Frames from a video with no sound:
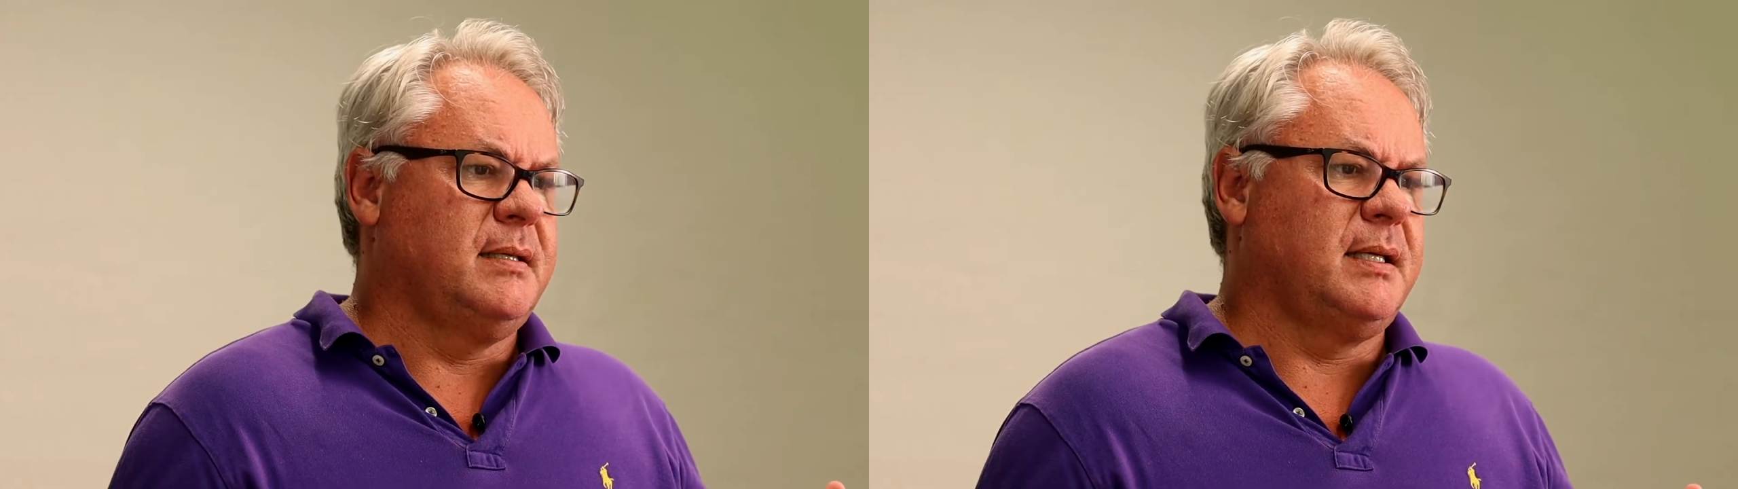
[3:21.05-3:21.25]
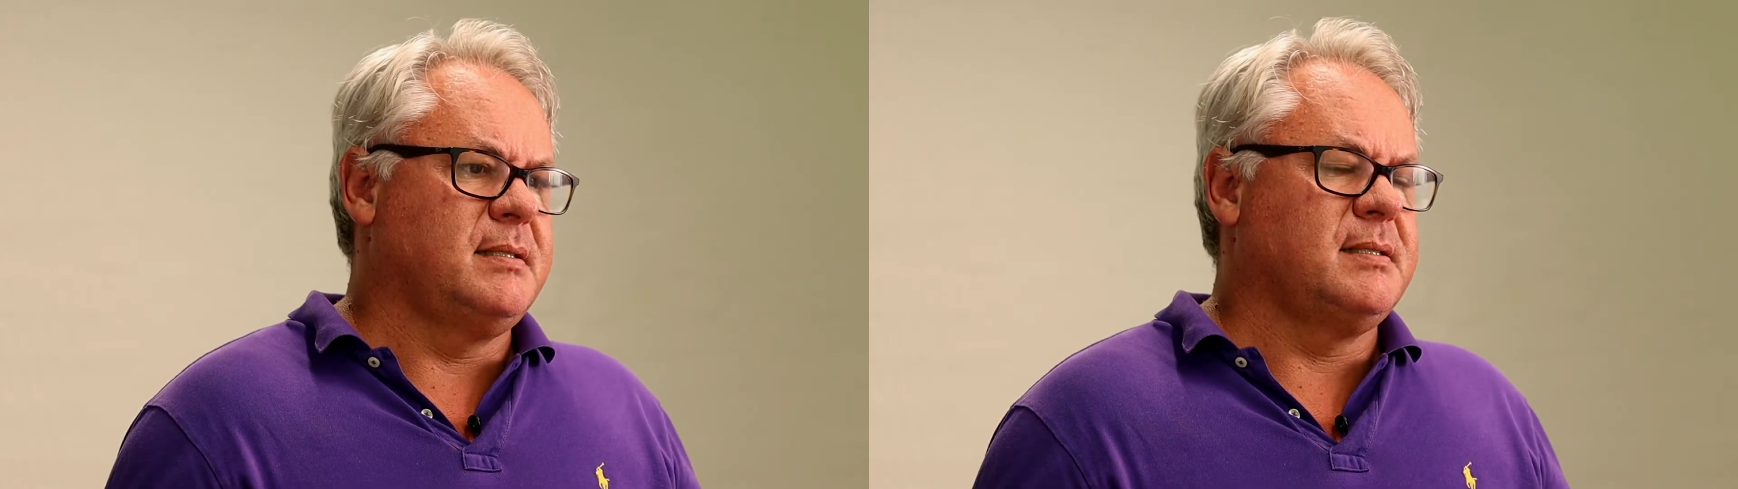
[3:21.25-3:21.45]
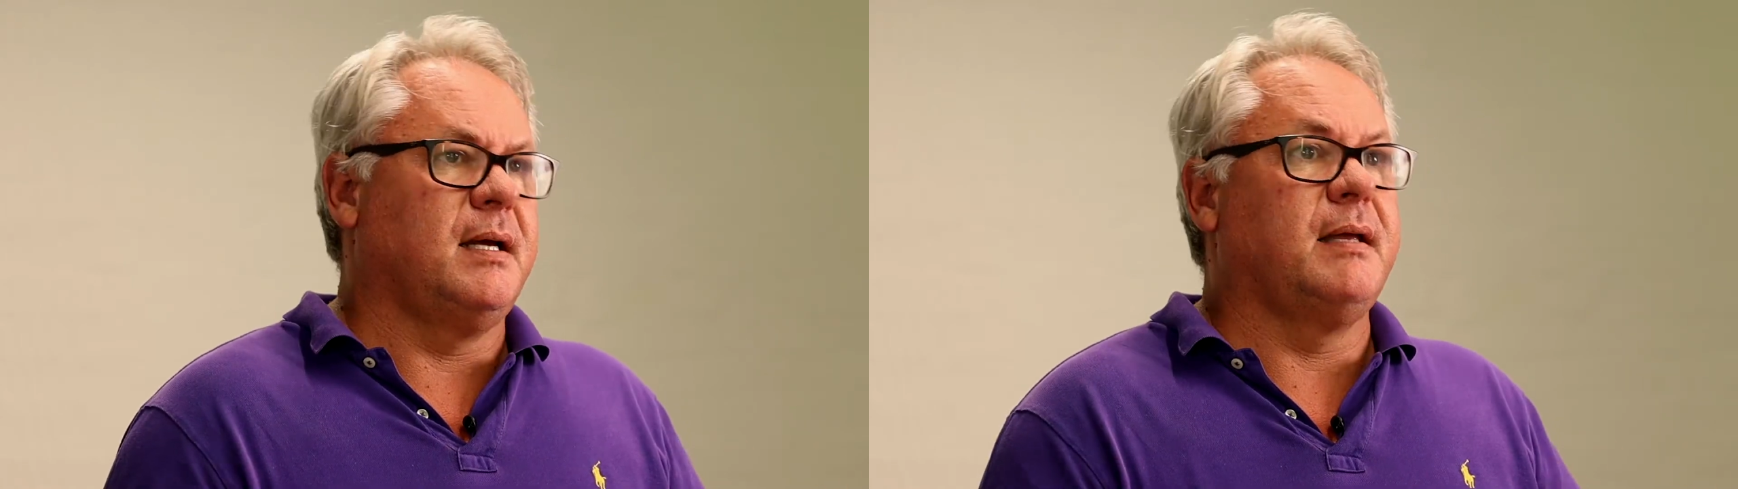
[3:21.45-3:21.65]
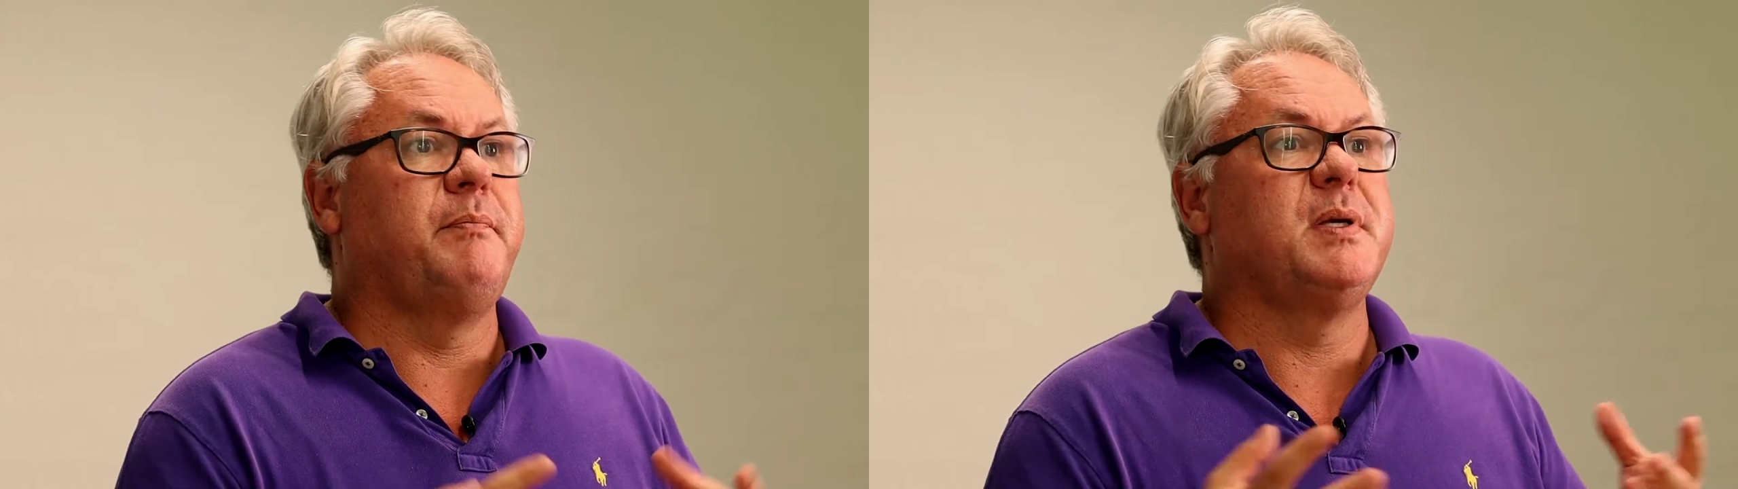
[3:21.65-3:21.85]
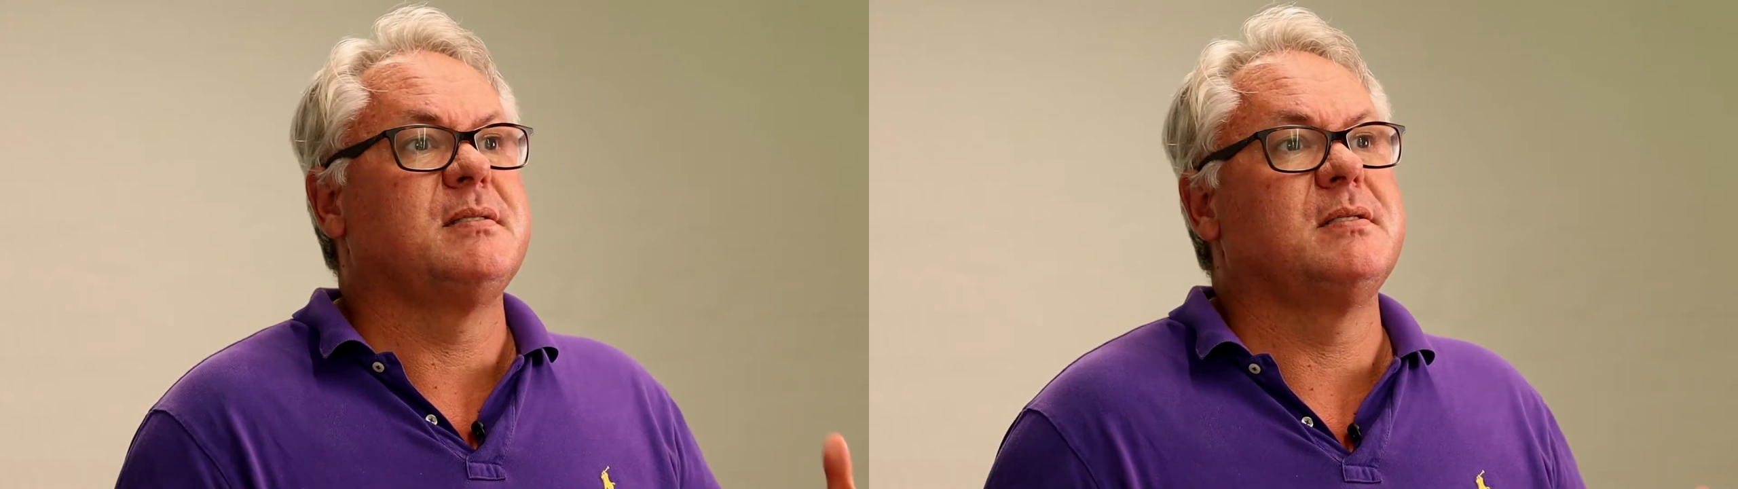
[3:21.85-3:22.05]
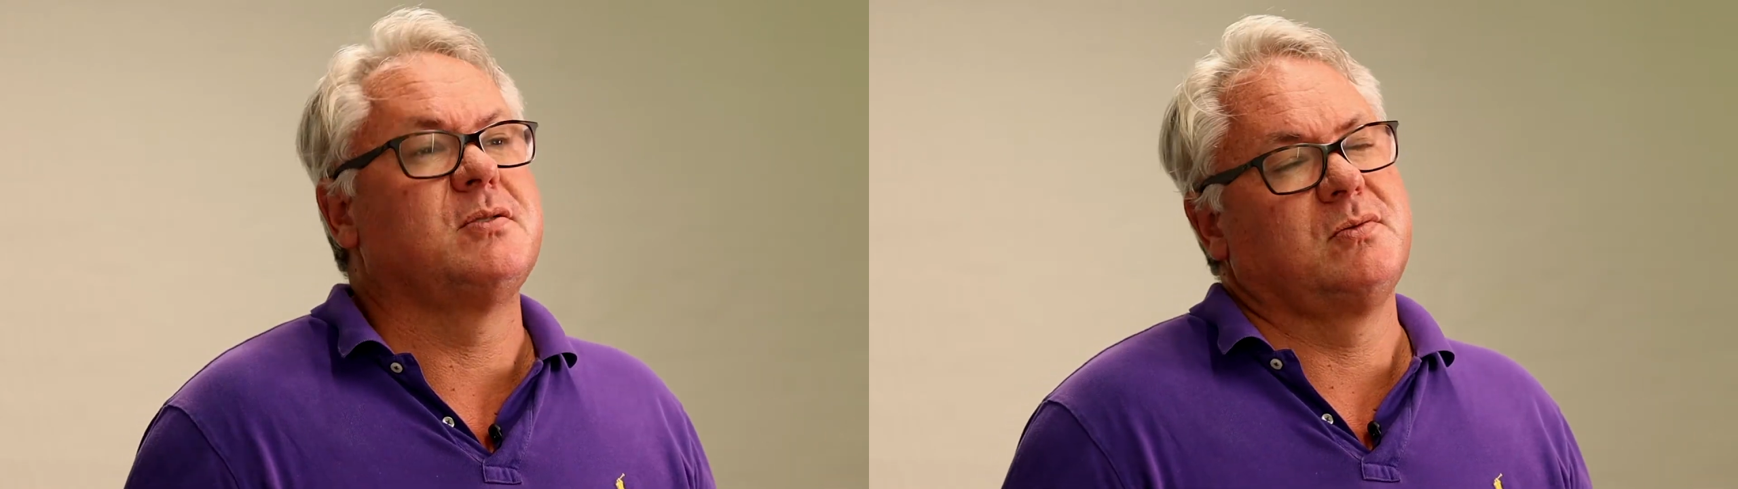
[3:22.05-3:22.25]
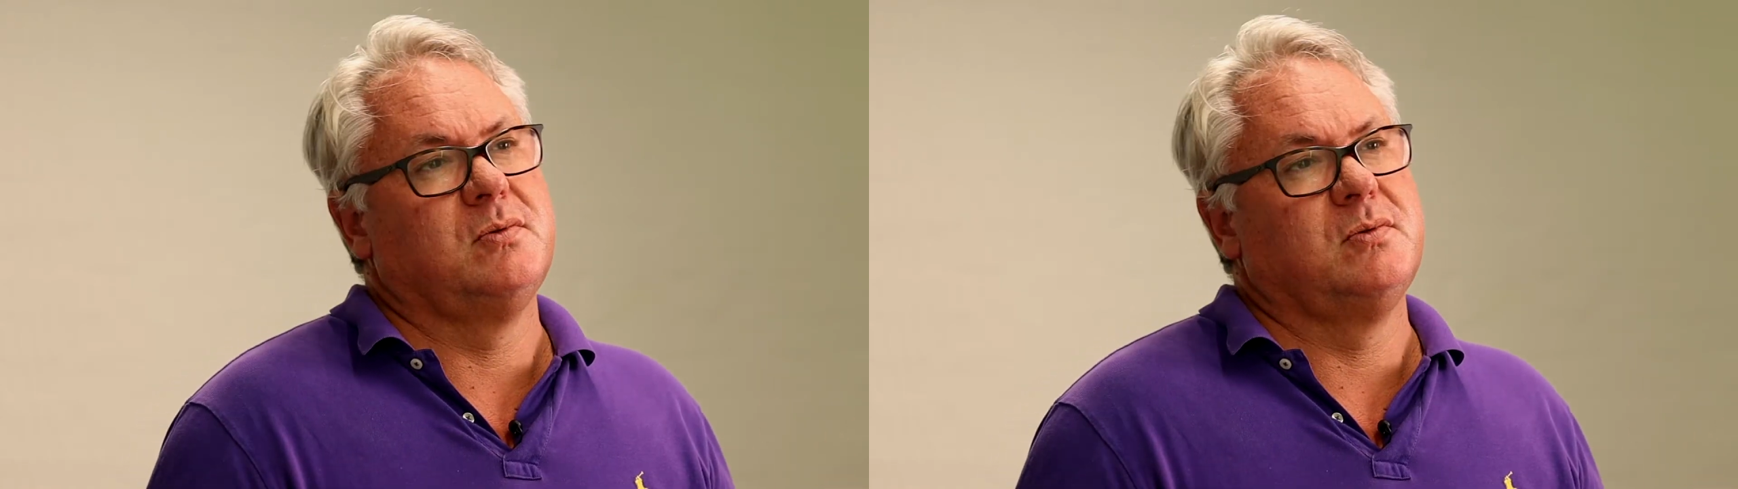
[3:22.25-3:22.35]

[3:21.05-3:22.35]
things like business